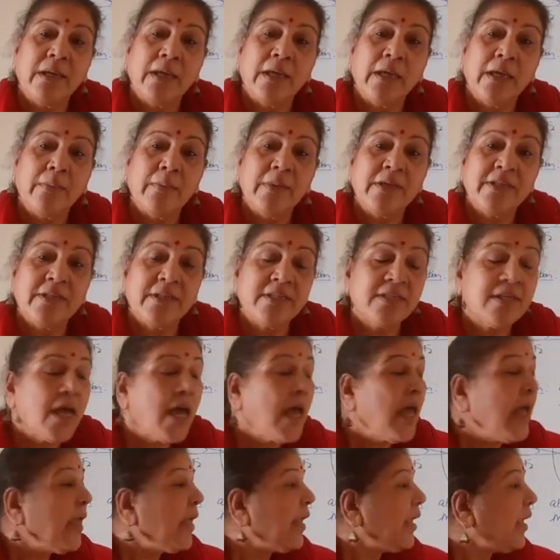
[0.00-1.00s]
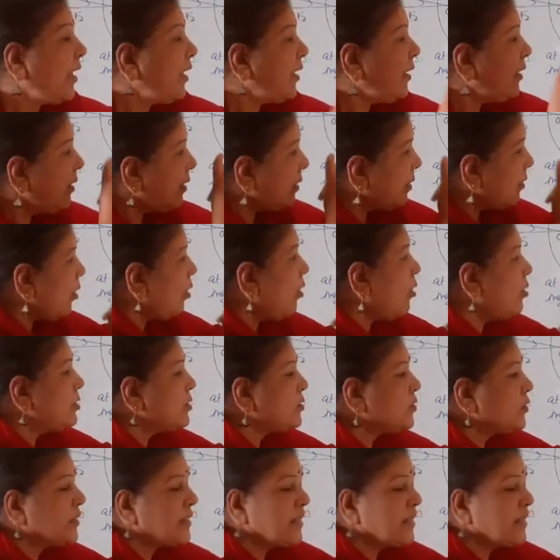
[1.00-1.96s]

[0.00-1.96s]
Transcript: images. Here also it